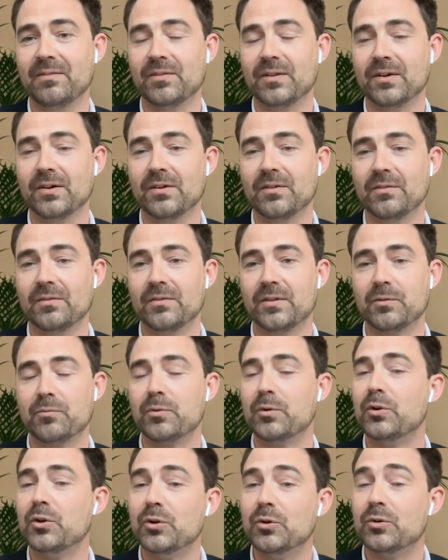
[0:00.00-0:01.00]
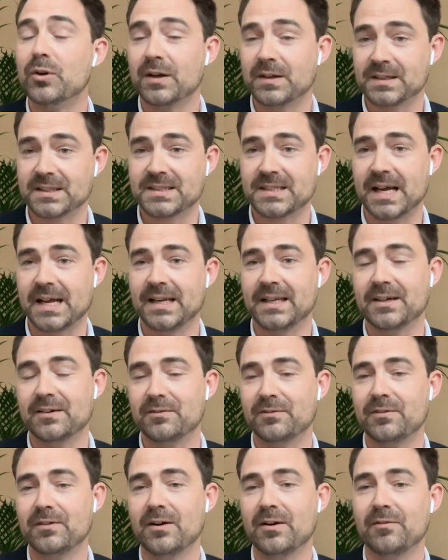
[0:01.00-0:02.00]
the renewed understanding
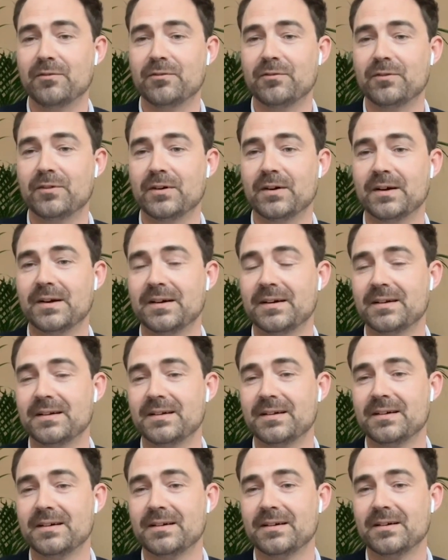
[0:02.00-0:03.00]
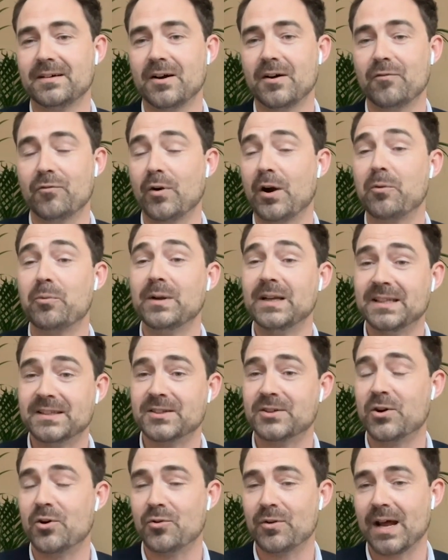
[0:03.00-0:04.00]
of where we need
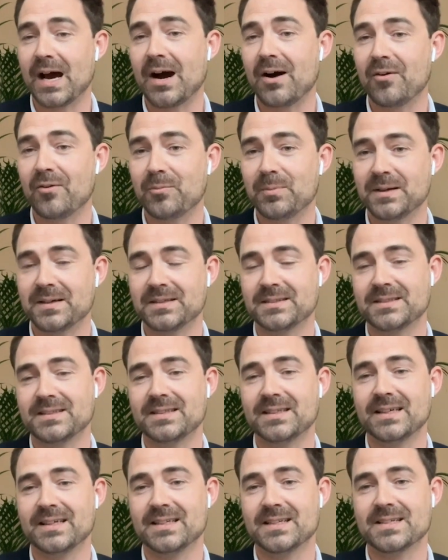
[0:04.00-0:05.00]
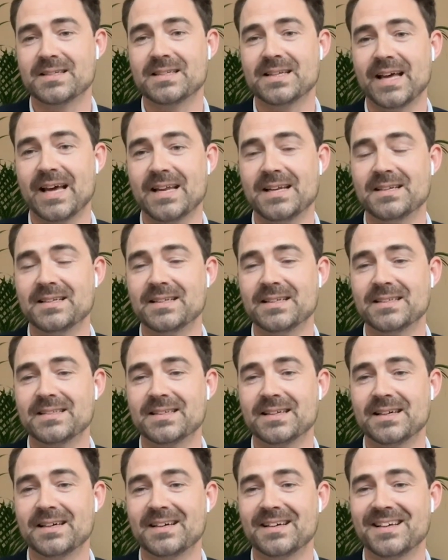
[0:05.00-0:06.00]
to go now, because it doesn't end.
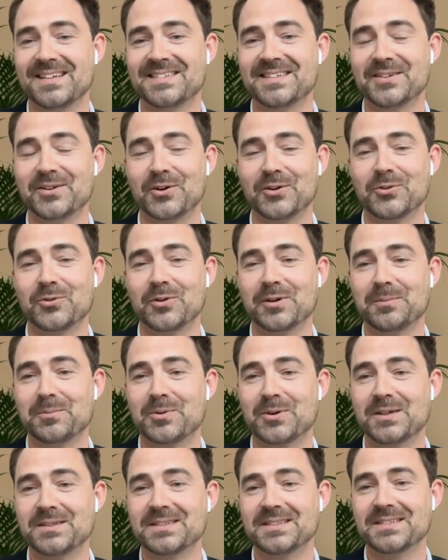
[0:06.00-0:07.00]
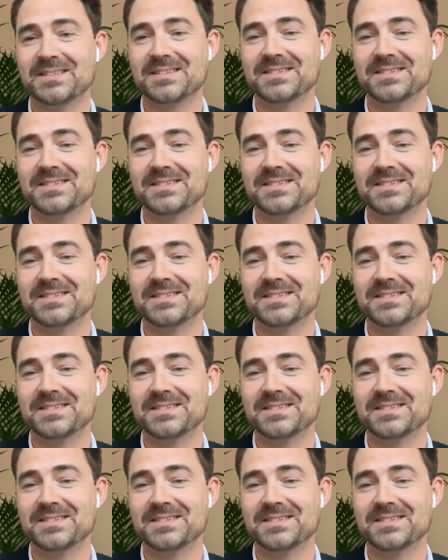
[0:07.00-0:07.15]
It's an ongoing process.